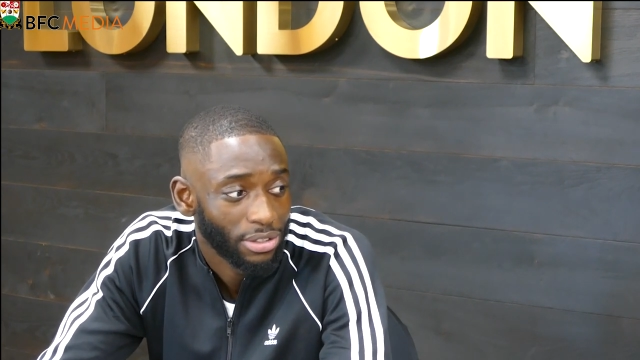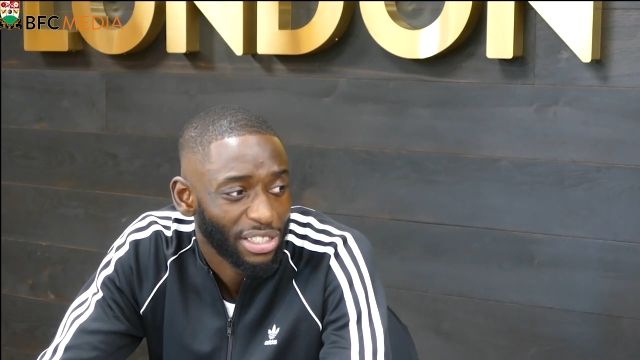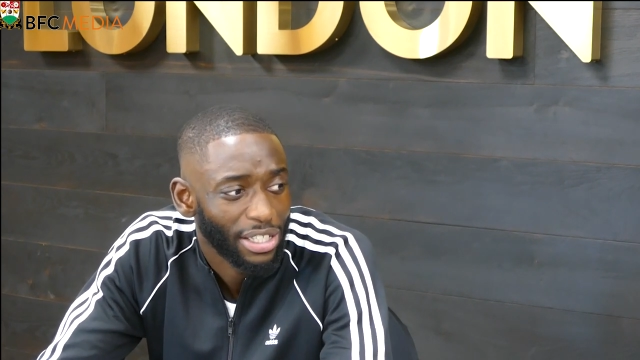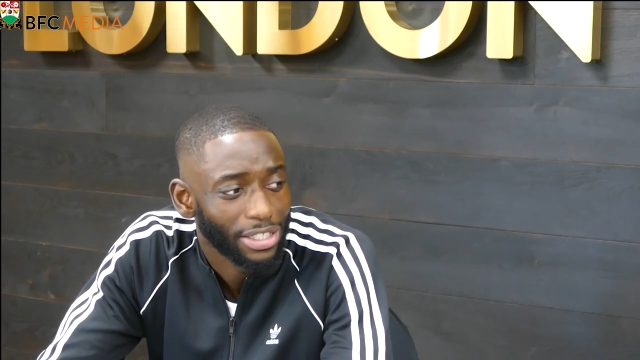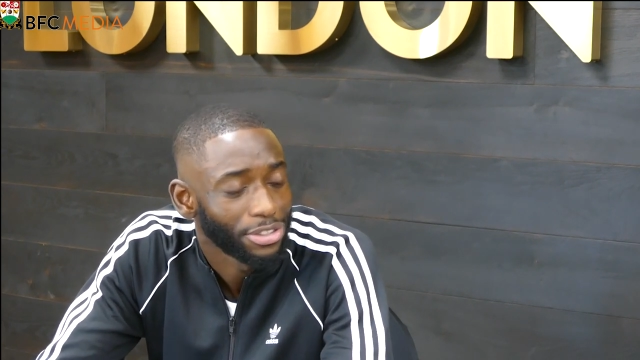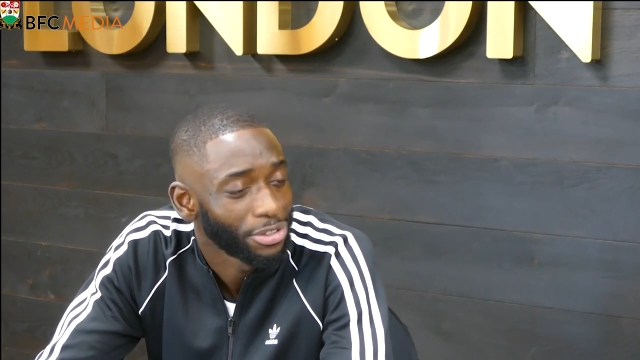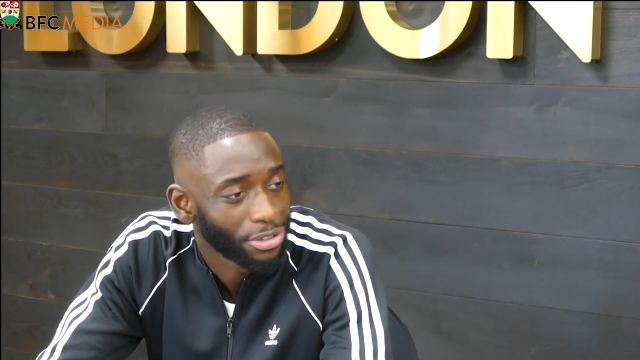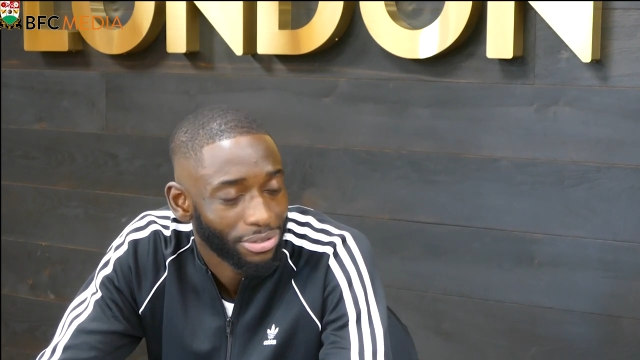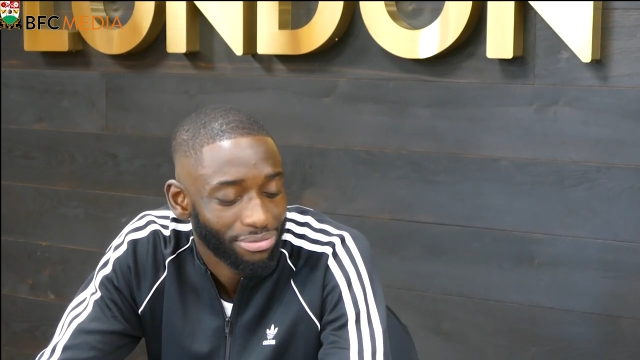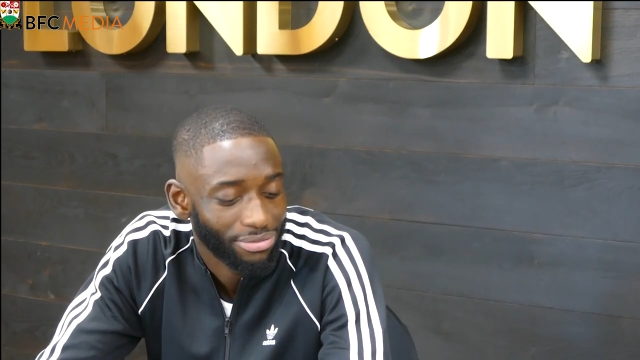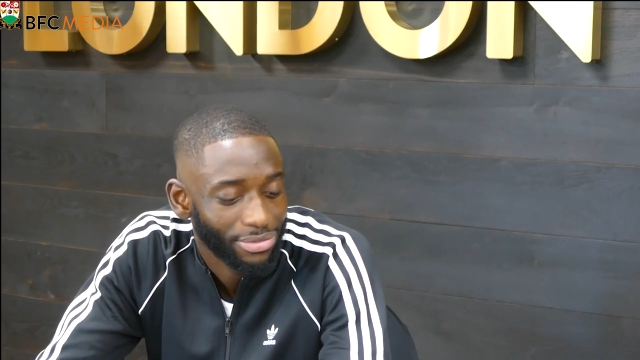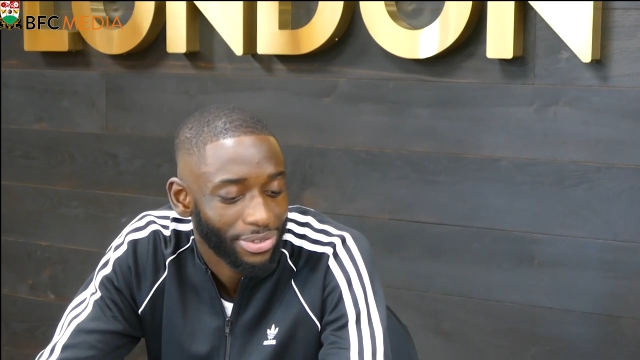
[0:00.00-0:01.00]
yeah, you just
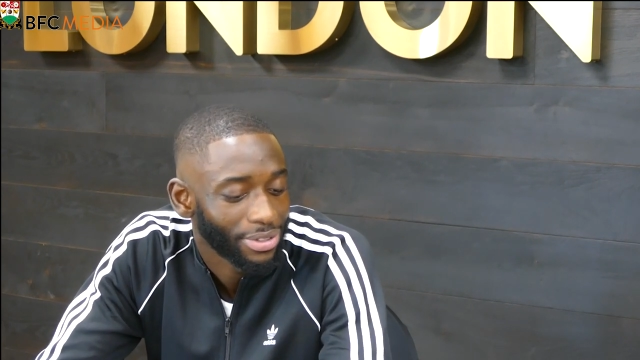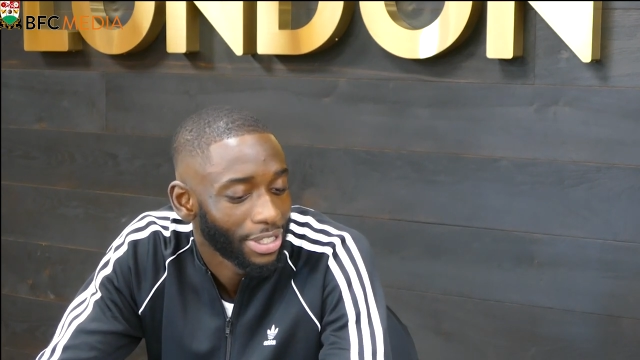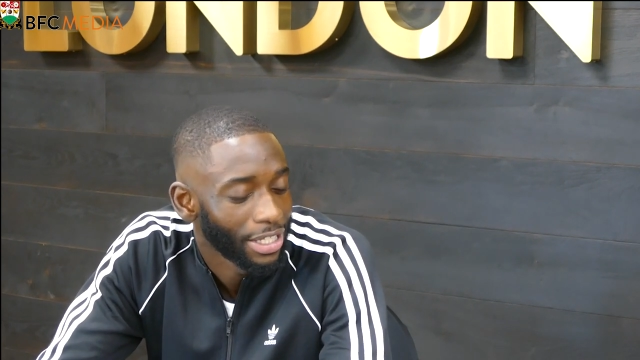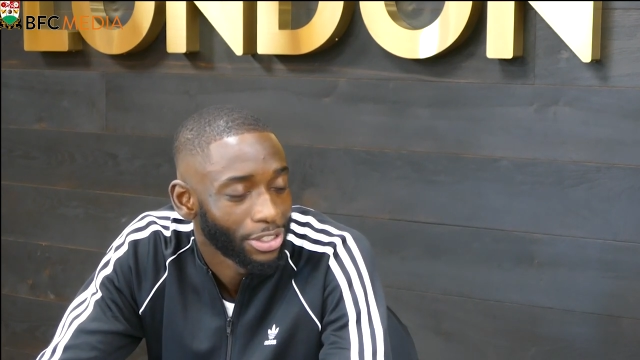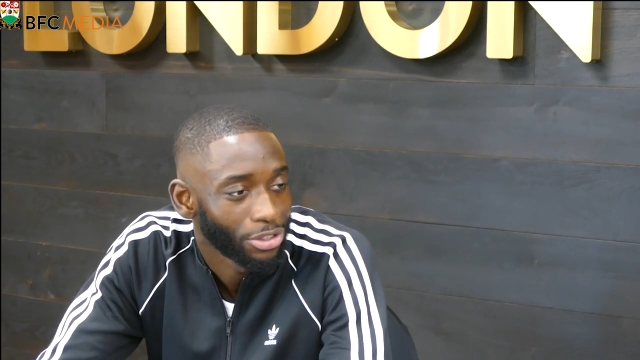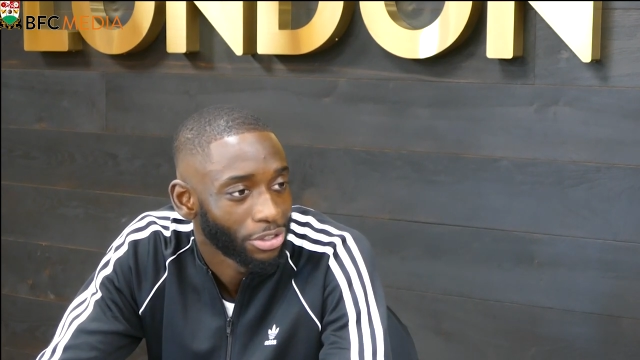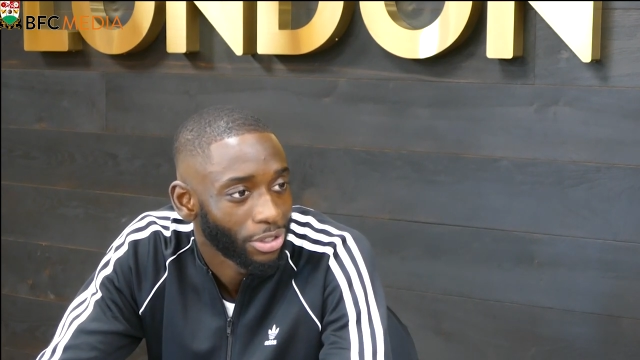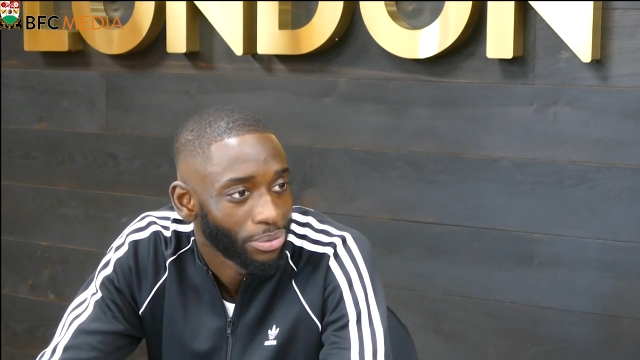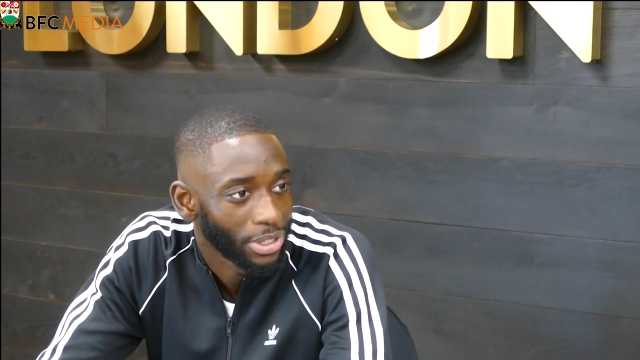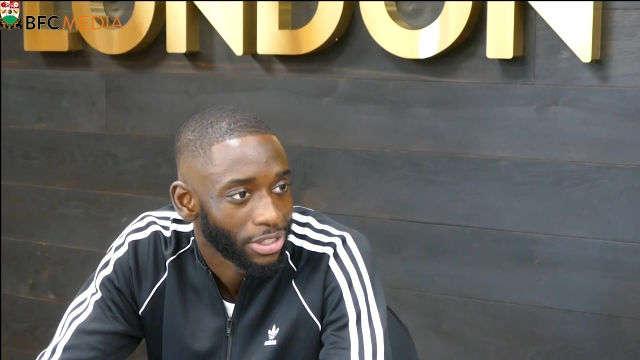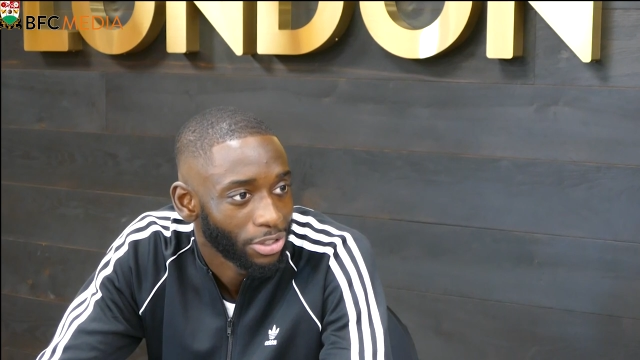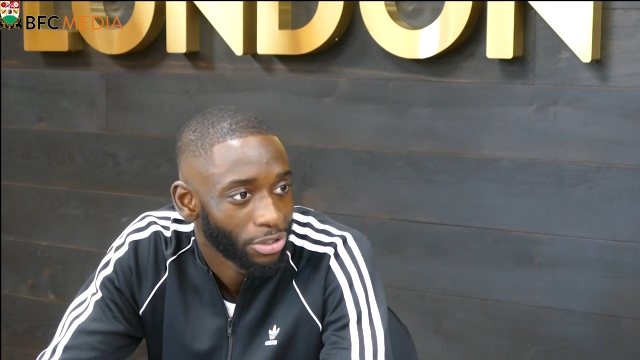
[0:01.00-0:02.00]
kind of just don't
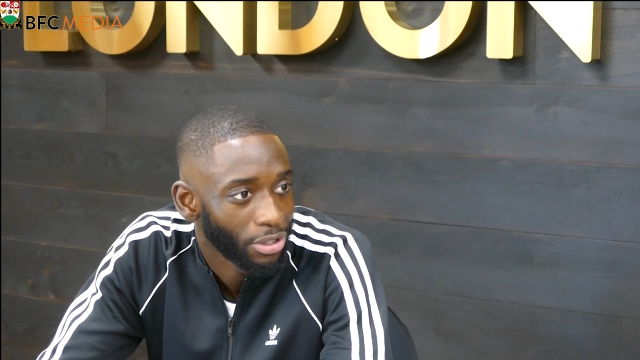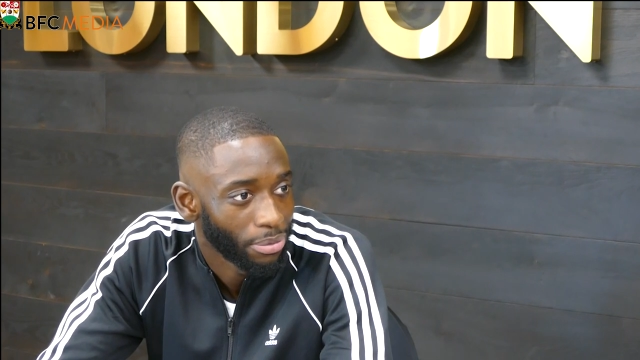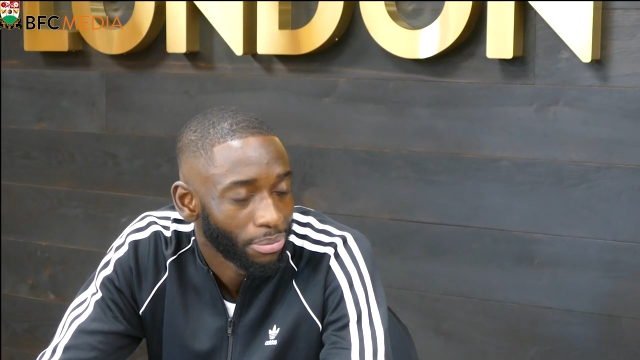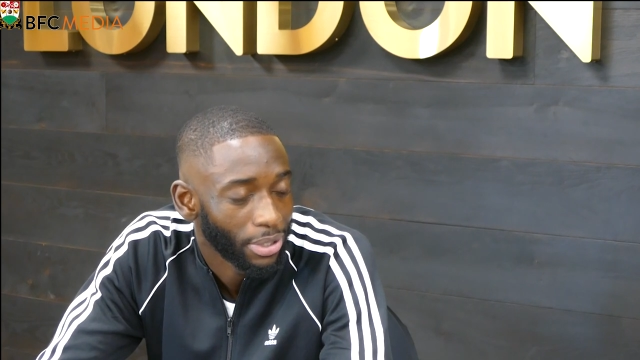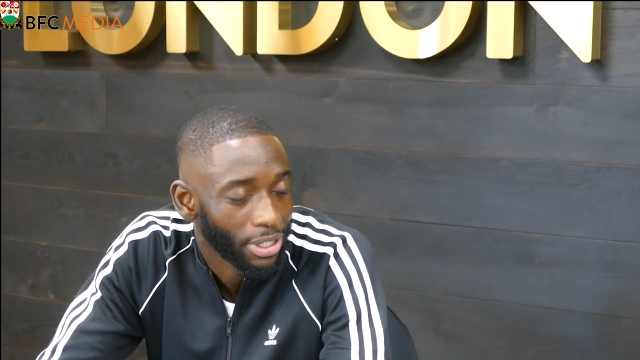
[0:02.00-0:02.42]
want it to stop.